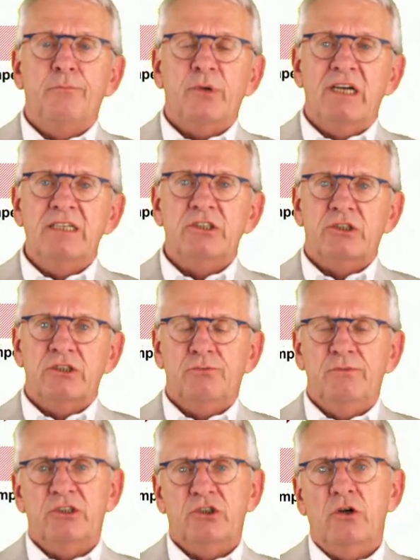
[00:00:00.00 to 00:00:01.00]

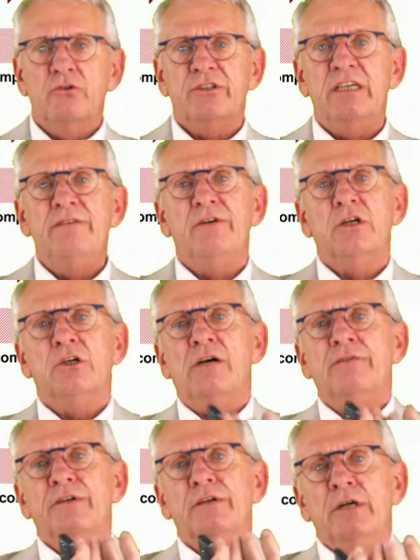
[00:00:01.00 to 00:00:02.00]
prices which don't even
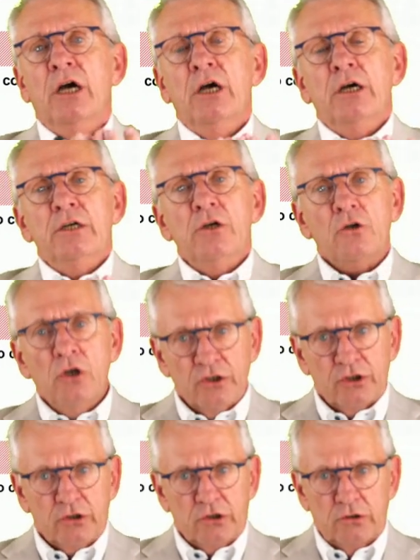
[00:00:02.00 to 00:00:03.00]
cover your
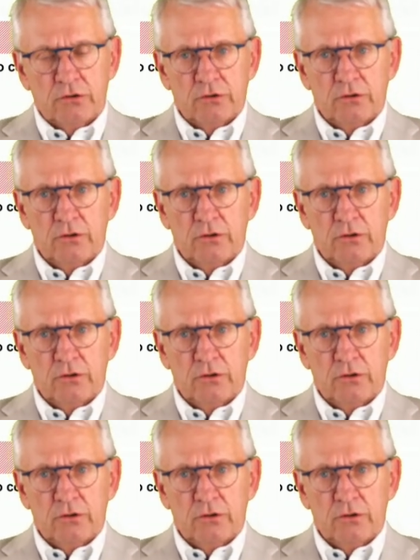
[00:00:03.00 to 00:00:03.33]
costs.